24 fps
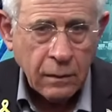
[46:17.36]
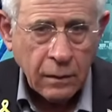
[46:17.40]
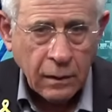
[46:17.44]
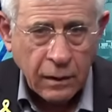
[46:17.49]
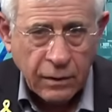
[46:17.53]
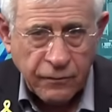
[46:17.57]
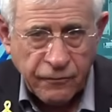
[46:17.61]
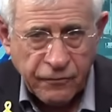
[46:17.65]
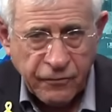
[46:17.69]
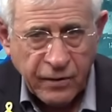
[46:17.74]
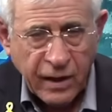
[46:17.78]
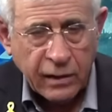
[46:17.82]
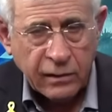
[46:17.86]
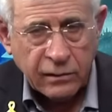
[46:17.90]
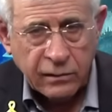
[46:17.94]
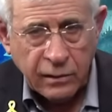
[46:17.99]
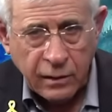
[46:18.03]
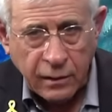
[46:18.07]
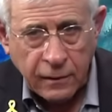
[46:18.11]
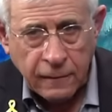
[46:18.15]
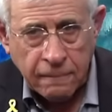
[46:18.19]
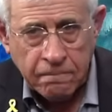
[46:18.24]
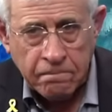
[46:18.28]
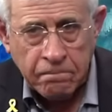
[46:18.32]

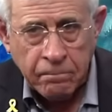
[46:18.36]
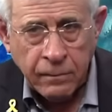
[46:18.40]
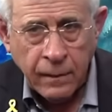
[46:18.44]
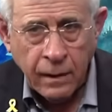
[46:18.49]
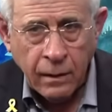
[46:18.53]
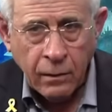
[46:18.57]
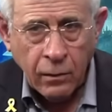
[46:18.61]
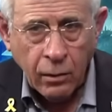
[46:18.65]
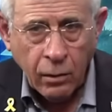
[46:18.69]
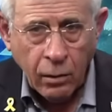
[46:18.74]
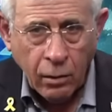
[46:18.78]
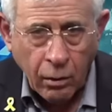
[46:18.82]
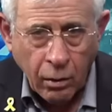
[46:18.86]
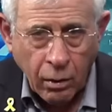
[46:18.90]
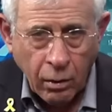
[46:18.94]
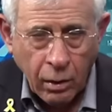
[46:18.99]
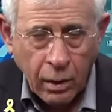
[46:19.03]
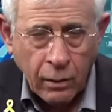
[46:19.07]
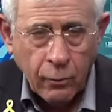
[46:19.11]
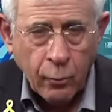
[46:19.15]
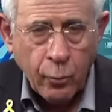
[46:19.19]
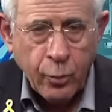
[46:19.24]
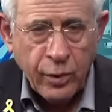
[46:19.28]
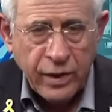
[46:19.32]
reflecting
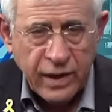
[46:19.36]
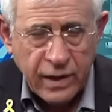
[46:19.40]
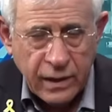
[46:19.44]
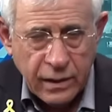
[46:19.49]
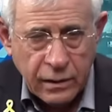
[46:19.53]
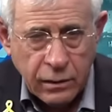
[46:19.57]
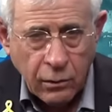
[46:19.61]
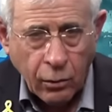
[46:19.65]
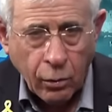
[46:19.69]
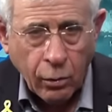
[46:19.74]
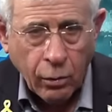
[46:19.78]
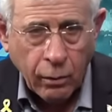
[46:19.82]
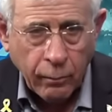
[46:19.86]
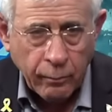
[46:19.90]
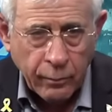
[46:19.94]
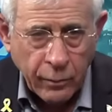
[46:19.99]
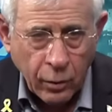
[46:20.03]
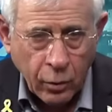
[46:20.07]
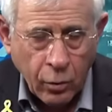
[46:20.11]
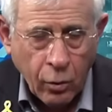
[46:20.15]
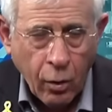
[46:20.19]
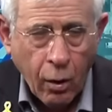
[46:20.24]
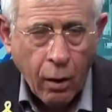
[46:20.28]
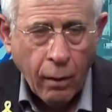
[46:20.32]
with or
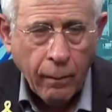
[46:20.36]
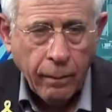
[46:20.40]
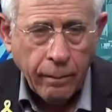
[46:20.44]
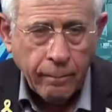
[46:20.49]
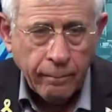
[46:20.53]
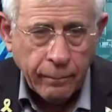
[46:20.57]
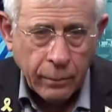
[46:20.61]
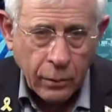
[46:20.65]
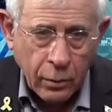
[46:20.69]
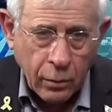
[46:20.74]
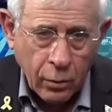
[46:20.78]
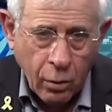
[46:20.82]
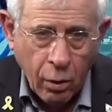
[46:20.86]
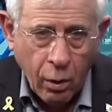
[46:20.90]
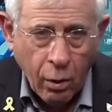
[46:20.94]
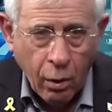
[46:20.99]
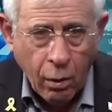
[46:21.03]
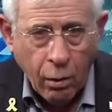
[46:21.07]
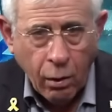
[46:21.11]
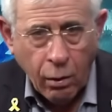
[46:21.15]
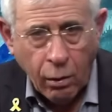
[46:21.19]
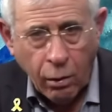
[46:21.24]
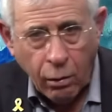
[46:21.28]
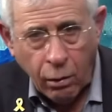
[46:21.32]

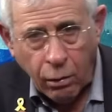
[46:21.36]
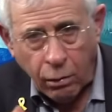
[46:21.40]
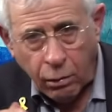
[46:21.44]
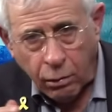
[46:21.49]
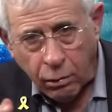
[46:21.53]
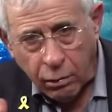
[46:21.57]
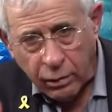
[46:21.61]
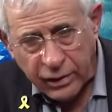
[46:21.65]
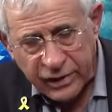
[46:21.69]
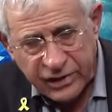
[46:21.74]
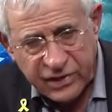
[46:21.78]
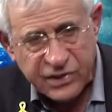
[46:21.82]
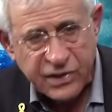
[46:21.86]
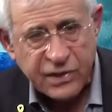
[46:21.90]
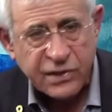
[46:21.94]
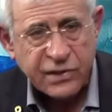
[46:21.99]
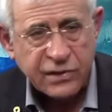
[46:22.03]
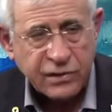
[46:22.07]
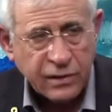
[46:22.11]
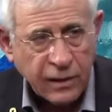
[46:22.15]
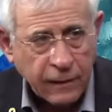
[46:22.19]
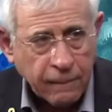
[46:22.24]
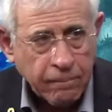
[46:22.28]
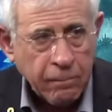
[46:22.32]

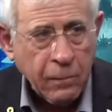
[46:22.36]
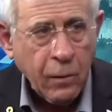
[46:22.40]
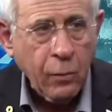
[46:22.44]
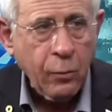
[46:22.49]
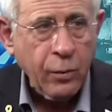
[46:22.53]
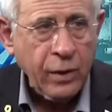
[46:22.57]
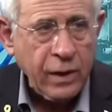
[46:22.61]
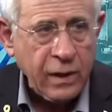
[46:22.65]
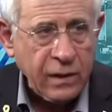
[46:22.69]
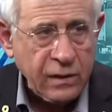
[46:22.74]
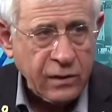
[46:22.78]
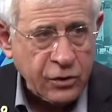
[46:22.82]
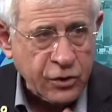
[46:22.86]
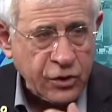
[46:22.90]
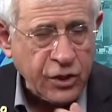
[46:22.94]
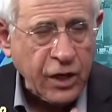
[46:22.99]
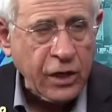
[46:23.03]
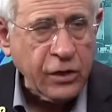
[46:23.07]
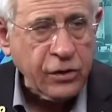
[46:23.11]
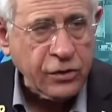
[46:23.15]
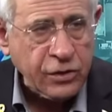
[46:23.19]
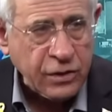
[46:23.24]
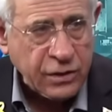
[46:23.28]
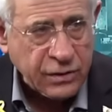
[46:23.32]
coexisting with the
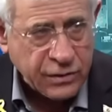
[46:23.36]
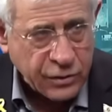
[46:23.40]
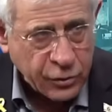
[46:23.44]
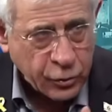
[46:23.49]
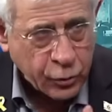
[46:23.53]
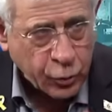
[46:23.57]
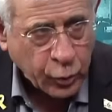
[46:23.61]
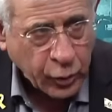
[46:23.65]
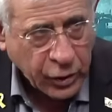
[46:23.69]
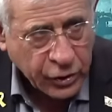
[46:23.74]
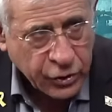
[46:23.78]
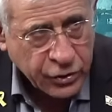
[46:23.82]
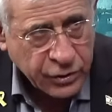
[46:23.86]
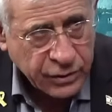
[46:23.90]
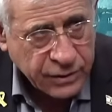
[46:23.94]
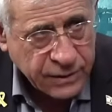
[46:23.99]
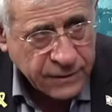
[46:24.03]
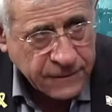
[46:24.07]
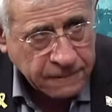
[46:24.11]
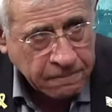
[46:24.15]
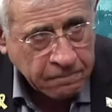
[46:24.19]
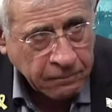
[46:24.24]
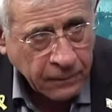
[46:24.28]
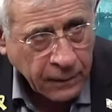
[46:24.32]
changing
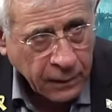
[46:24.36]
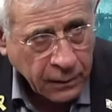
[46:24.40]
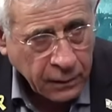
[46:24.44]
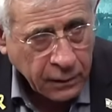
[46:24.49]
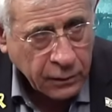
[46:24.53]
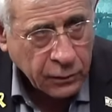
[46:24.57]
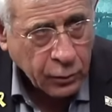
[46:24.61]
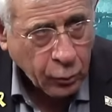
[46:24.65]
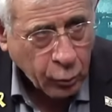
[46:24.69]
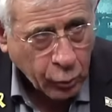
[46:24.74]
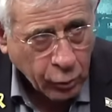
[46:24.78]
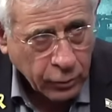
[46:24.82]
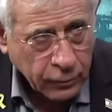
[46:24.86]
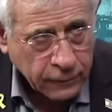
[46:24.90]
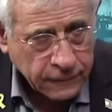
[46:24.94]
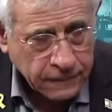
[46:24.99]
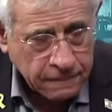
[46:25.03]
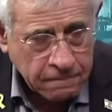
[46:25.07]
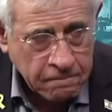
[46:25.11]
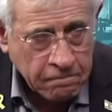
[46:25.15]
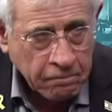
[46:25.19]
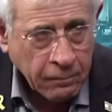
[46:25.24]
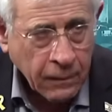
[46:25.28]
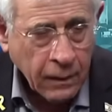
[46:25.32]
situations in the
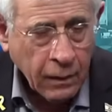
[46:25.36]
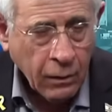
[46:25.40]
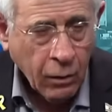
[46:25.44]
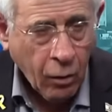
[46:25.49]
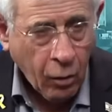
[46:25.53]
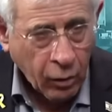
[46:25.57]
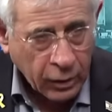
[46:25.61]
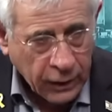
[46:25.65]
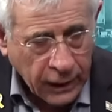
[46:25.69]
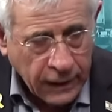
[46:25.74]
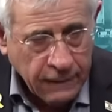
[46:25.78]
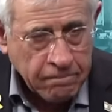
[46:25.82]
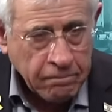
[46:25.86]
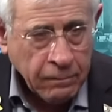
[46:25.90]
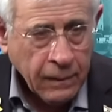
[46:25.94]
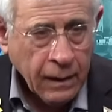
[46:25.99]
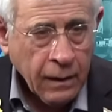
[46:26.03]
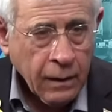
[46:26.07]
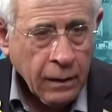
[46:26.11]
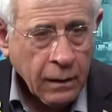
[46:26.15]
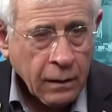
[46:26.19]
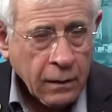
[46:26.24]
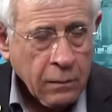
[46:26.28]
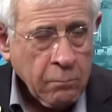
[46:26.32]
world. Okay,
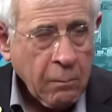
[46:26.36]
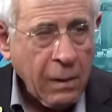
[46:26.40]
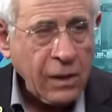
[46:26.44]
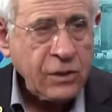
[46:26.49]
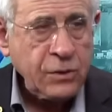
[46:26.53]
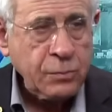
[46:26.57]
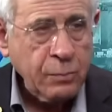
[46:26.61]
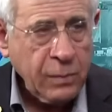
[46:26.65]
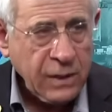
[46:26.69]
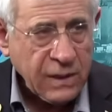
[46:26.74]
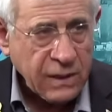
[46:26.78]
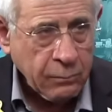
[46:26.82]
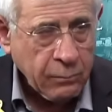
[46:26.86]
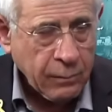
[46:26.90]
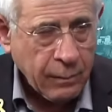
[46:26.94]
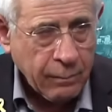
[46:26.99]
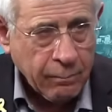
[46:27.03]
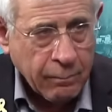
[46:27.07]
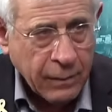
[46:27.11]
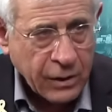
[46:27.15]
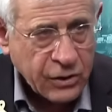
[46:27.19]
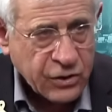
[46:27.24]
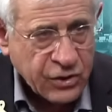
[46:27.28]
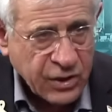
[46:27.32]
he's much
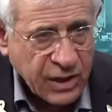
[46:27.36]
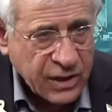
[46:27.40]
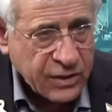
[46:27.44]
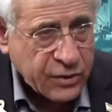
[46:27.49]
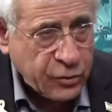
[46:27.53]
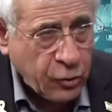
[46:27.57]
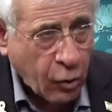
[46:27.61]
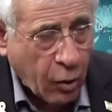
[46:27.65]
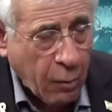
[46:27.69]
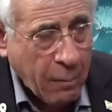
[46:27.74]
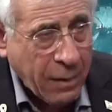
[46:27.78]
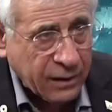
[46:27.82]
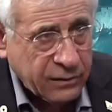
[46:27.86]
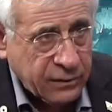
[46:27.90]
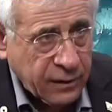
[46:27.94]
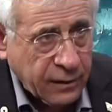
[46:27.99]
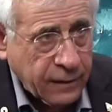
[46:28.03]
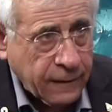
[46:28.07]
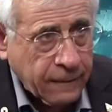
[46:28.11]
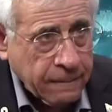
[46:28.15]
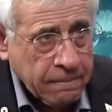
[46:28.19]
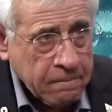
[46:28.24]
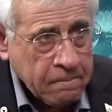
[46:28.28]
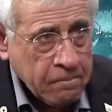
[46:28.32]
less
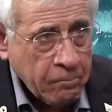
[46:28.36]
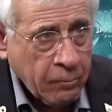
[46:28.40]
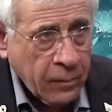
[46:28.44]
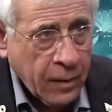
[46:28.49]
dogmatic,